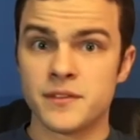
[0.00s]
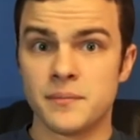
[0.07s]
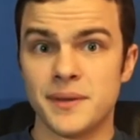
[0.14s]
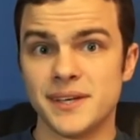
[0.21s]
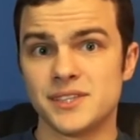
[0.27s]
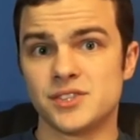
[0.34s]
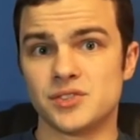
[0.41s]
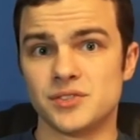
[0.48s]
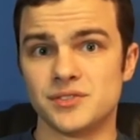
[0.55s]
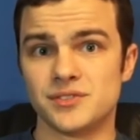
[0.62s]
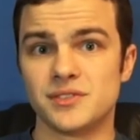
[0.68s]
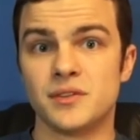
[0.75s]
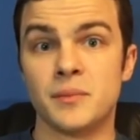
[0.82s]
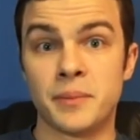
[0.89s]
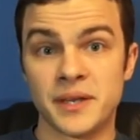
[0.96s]
for the
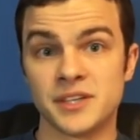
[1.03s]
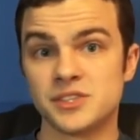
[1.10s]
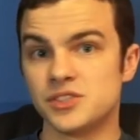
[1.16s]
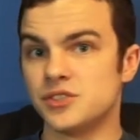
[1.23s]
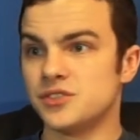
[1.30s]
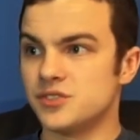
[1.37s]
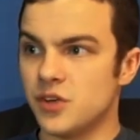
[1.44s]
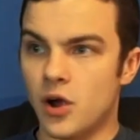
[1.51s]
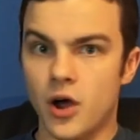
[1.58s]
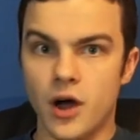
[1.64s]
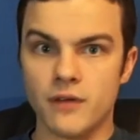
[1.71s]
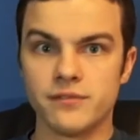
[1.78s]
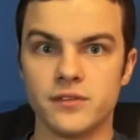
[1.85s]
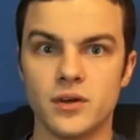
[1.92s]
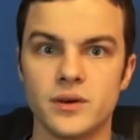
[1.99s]
pictures. The pictures
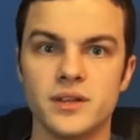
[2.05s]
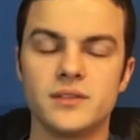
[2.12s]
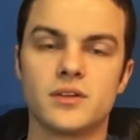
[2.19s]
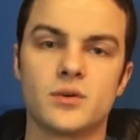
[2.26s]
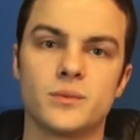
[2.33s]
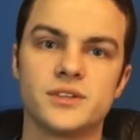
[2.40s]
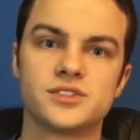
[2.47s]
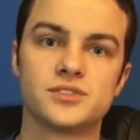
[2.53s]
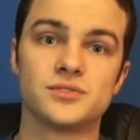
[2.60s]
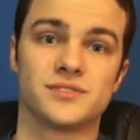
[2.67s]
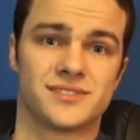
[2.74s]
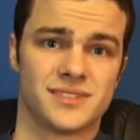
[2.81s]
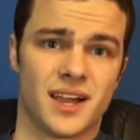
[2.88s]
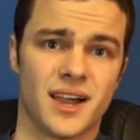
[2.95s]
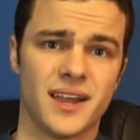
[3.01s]
offloaded the original
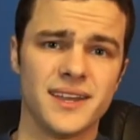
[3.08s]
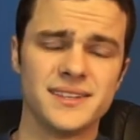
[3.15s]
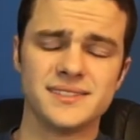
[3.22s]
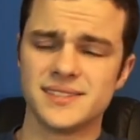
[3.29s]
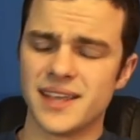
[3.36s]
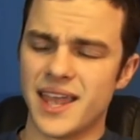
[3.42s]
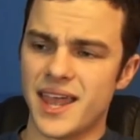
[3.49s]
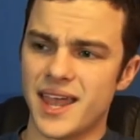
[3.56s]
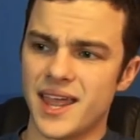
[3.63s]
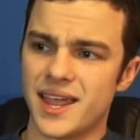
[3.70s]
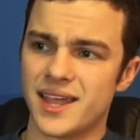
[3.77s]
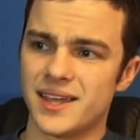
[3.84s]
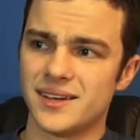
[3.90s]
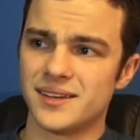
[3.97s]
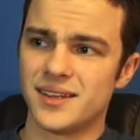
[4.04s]
size,
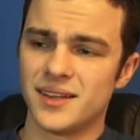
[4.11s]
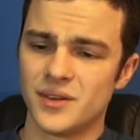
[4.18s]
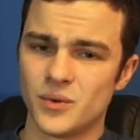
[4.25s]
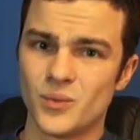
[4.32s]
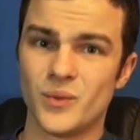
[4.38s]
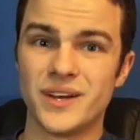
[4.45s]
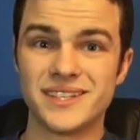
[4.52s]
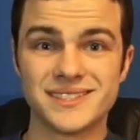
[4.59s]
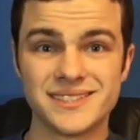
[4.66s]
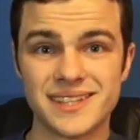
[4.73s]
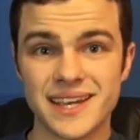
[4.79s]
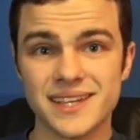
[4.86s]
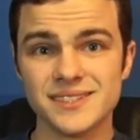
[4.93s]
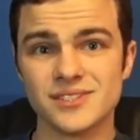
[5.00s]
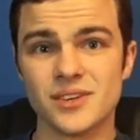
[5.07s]
and what it
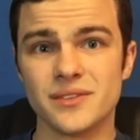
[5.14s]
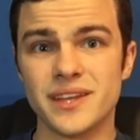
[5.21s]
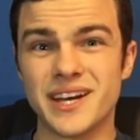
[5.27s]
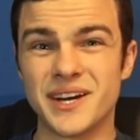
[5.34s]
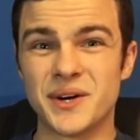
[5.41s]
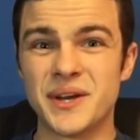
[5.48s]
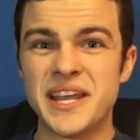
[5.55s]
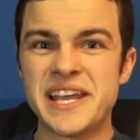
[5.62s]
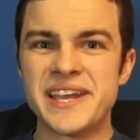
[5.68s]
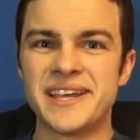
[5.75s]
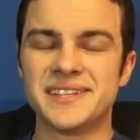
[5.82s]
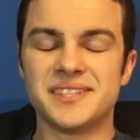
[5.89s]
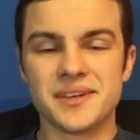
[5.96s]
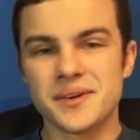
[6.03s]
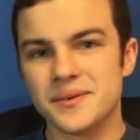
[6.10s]
stays on there
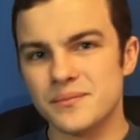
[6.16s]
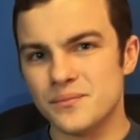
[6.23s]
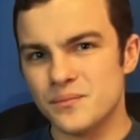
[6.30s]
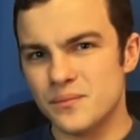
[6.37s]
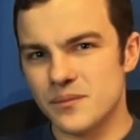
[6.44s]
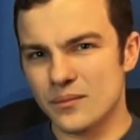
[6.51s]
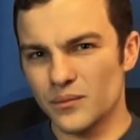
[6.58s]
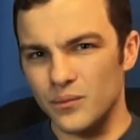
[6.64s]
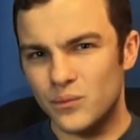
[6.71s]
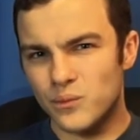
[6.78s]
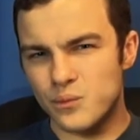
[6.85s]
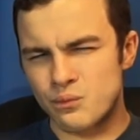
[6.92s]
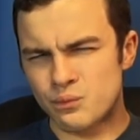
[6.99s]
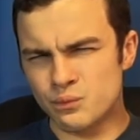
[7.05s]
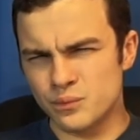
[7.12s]
is a
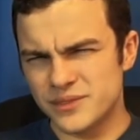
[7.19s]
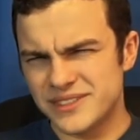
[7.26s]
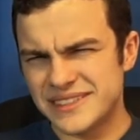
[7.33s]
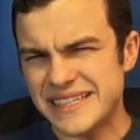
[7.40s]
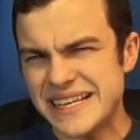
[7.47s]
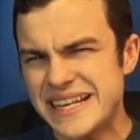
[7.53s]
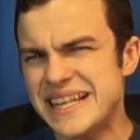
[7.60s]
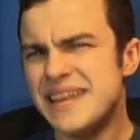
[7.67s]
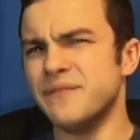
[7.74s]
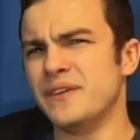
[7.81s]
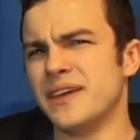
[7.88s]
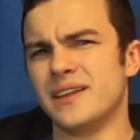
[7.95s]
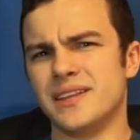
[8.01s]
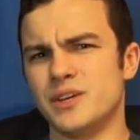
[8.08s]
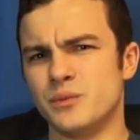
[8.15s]

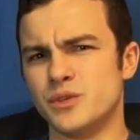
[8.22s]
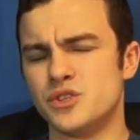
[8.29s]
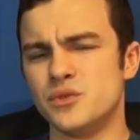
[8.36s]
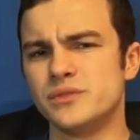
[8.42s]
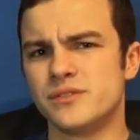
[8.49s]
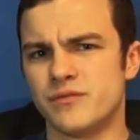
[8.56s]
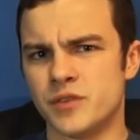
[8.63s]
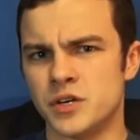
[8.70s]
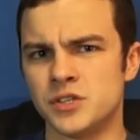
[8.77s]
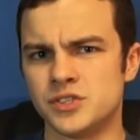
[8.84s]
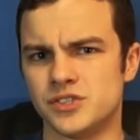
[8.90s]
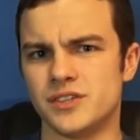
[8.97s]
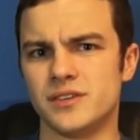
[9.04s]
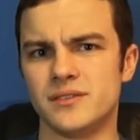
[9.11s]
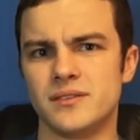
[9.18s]
significantly reduced
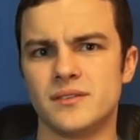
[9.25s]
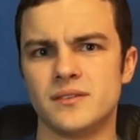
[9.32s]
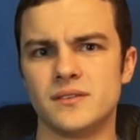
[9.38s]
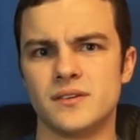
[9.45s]
version